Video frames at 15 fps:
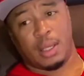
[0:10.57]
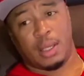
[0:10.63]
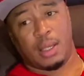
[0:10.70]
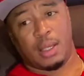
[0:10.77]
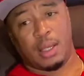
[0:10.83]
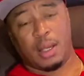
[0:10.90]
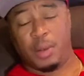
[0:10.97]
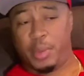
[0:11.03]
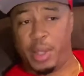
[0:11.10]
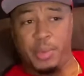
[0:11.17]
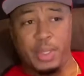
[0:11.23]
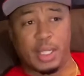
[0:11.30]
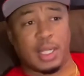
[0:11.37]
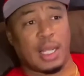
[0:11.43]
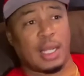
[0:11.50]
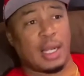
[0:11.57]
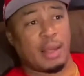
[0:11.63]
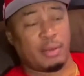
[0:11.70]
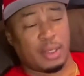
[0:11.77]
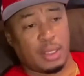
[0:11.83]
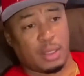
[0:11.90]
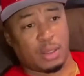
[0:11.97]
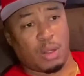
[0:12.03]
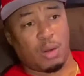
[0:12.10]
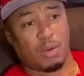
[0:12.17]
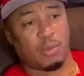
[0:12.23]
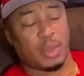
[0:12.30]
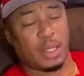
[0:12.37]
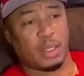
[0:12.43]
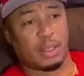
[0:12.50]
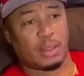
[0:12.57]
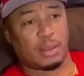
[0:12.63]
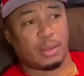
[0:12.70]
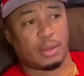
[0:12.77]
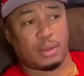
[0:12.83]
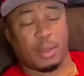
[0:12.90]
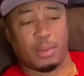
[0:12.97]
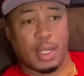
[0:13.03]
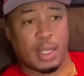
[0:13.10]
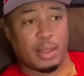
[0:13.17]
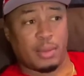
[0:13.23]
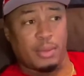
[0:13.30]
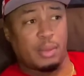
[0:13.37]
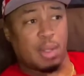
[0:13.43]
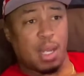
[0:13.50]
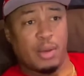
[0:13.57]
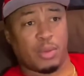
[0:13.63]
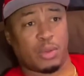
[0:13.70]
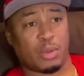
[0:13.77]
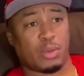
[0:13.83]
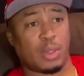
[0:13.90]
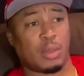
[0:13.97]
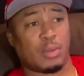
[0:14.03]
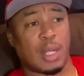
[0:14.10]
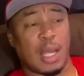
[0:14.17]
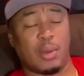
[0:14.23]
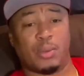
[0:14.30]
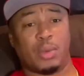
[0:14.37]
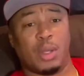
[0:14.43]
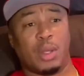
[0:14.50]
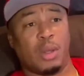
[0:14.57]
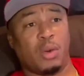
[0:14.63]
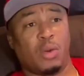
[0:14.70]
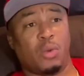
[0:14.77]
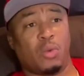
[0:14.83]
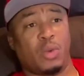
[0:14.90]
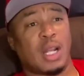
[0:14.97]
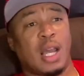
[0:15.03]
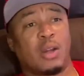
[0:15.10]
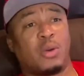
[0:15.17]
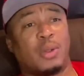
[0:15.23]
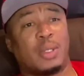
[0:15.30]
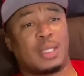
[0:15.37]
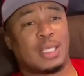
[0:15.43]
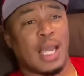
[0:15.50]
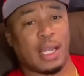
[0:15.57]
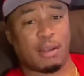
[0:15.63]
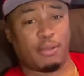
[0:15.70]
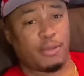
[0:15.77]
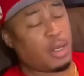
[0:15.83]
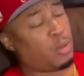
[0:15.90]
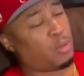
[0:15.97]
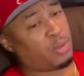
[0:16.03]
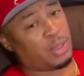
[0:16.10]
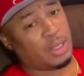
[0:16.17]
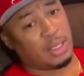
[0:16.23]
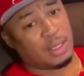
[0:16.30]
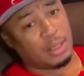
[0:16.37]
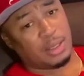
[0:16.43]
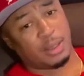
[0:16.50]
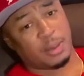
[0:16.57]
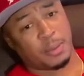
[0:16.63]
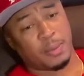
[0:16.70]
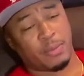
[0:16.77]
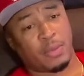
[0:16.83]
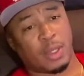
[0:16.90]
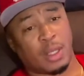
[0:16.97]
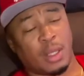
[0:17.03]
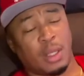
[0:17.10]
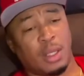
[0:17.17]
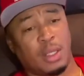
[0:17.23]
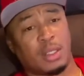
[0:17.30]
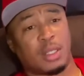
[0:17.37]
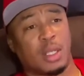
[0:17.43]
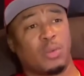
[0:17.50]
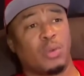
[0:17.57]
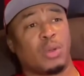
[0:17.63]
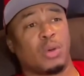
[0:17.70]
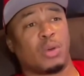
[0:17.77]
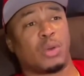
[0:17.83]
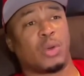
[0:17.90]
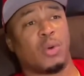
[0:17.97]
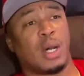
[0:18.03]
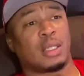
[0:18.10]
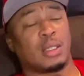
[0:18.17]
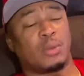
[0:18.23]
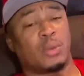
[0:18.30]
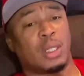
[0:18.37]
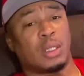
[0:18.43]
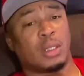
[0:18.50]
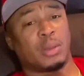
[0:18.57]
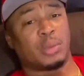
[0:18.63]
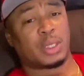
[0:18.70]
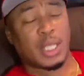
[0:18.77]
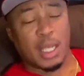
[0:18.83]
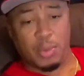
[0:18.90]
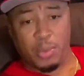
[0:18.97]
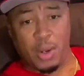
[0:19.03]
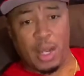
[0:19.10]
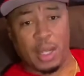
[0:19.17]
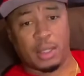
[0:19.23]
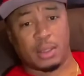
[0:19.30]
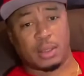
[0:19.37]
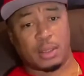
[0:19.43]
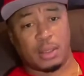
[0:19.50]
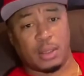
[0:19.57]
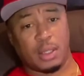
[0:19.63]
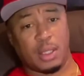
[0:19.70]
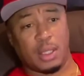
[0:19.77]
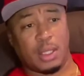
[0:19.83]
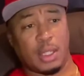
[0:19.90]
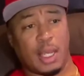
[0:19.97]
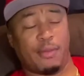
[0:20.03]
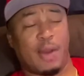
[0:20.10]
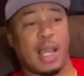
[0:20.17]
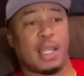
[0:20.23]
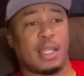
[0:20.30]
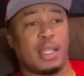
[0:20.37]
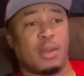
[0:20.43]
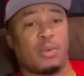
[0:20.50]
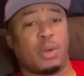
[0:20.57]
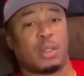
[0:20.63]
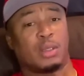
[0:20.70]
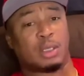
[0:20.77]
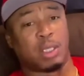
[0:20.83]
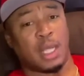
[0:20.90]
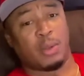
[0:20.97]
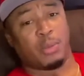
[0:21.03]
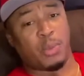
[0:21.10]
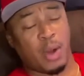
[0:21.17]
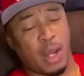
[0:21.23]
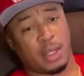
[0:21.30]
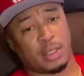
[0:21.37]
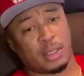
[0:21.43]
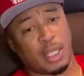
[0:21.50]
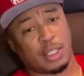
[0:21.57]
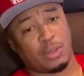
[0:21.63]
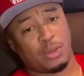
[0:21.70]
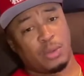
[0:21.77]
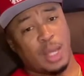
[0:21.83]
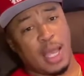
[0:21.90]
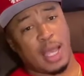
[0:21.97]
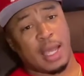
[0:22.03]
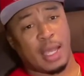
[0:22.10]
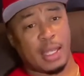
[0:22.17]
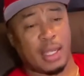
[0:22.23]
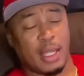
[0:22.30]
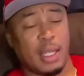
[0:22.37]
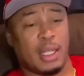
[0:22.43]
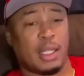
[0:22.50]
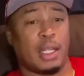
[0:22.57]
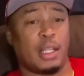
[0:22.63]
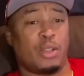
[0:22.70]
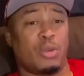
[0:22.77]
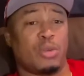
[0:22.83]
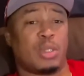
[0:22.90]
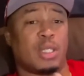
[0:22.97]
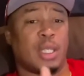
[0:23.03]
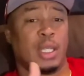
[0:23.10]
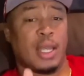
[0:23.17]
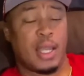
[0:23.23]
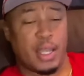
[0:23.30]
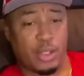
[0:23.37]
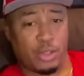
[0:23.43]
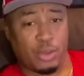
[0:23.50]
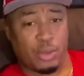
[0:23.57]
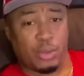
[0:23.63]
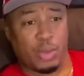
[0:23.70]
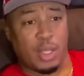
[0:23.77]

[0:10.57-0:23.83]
I'm gonna help you get that life sentence off, man. So I'm like, well, how we gonna do it? He was like, we're not gonna attack the federal sentence. He said, we're gonna go after one of them state priors. Now, if I can get one of the state priors that you had that they used to enhance you,